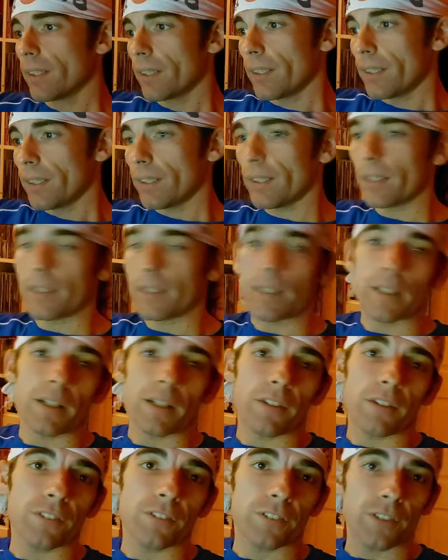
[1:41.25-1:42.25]
in
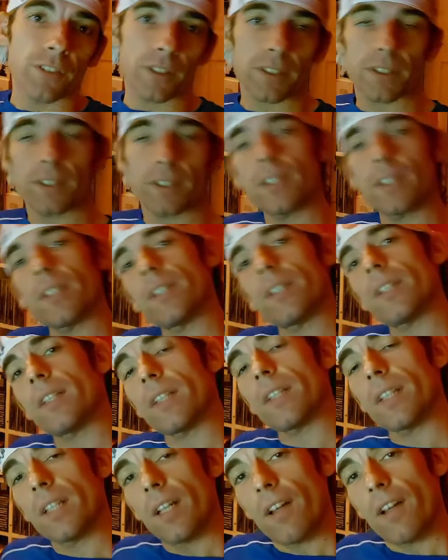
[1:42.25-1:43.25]

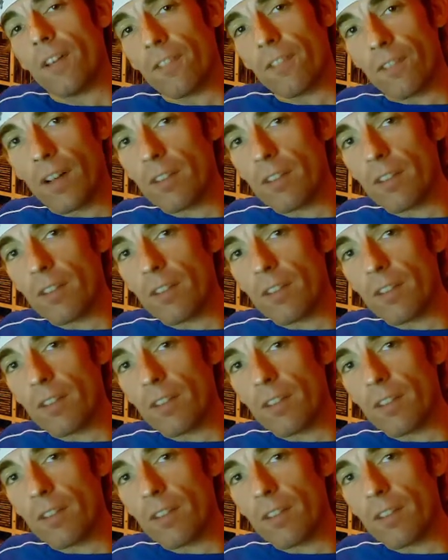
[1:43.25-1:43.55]
35